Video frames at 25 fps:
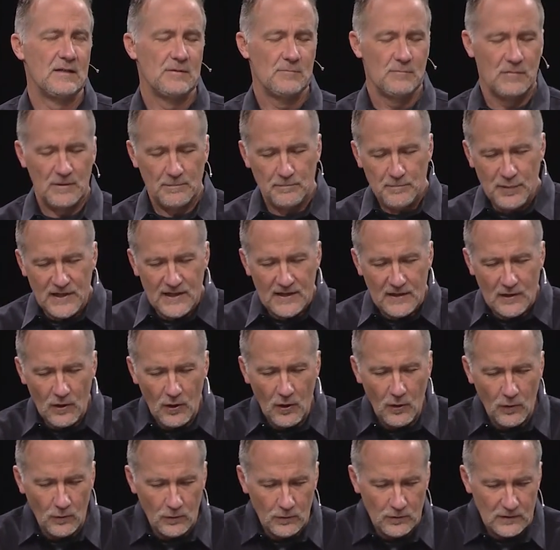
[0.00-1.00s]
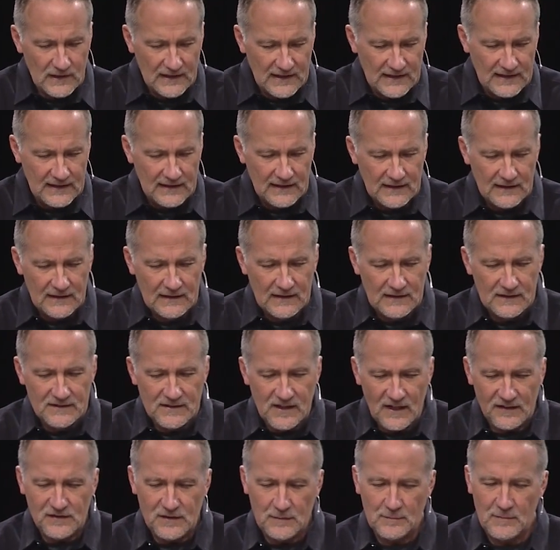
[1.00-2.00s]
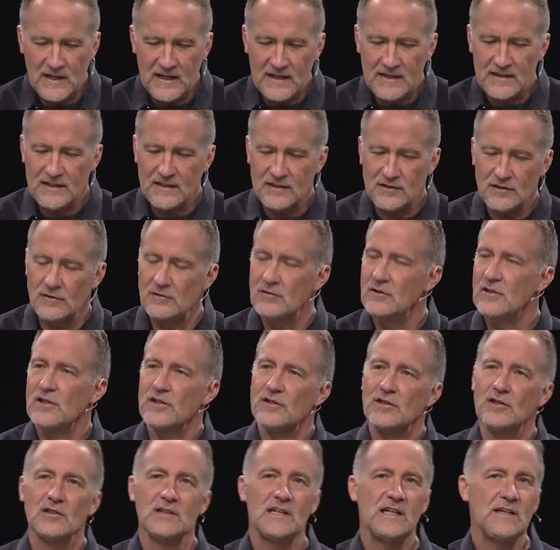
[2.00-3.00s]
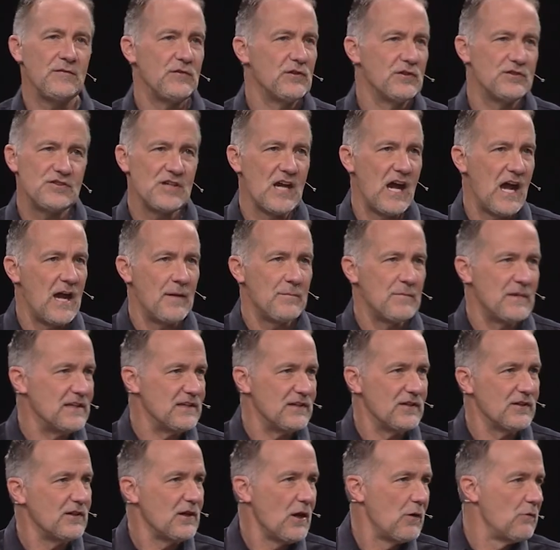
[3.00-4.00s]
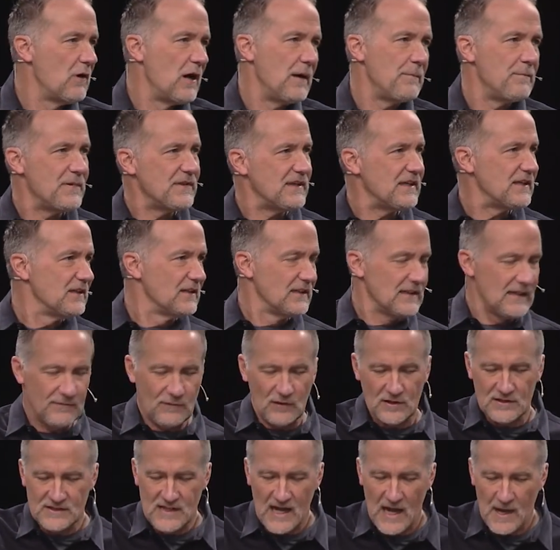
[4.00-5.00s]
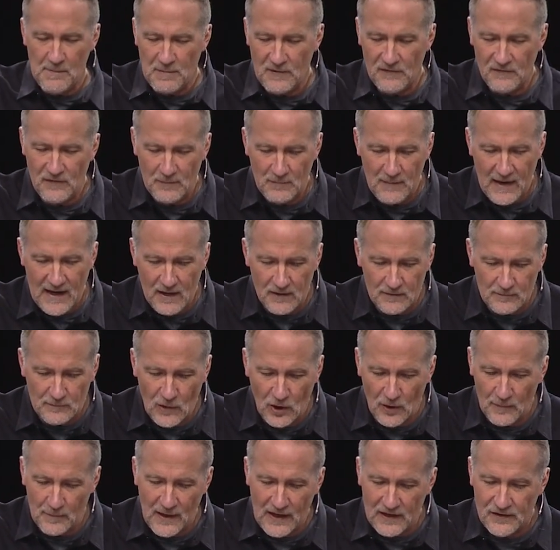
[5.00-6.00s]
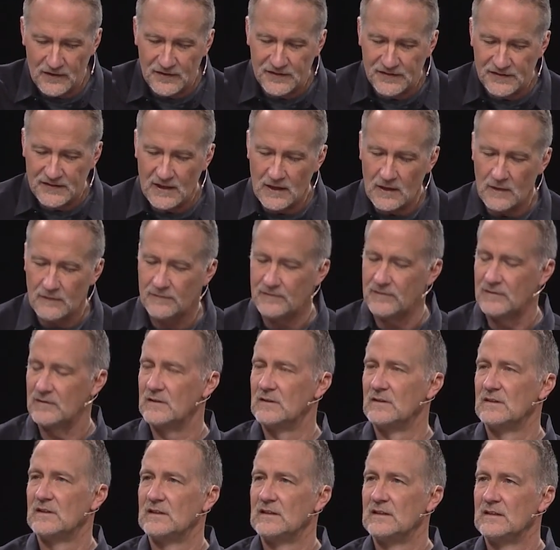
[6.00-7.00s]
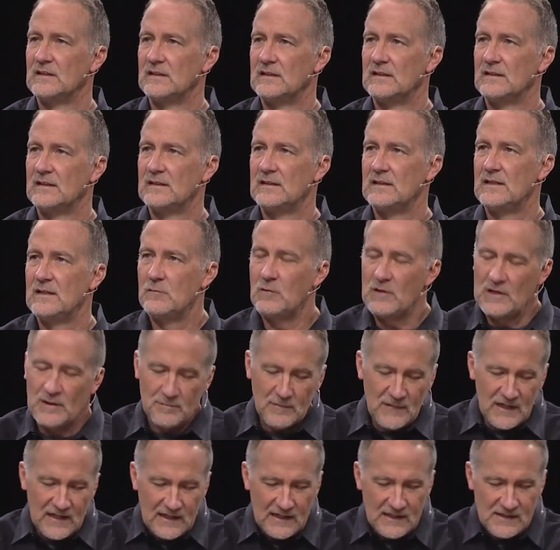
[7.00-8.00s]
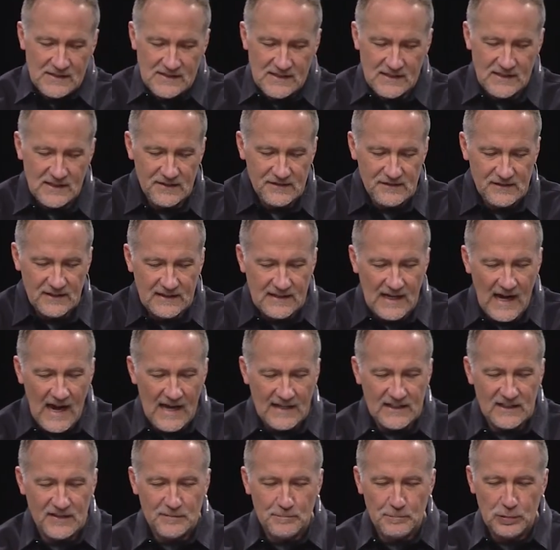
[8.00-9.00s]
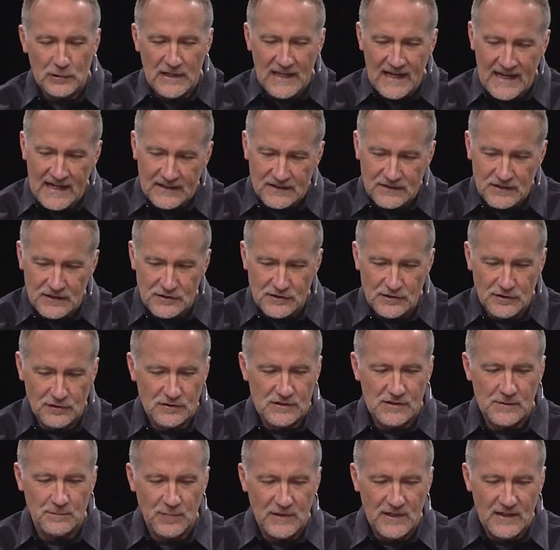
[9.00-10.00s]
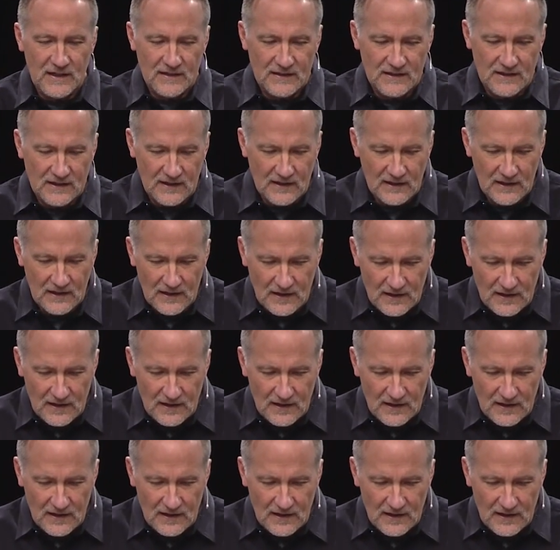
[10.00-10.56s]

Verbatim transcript: But being holy doesn't mean that you, you leave your job and you go up and that you live on top of a mountain all by yourself. What it means is that God has planted you to be the,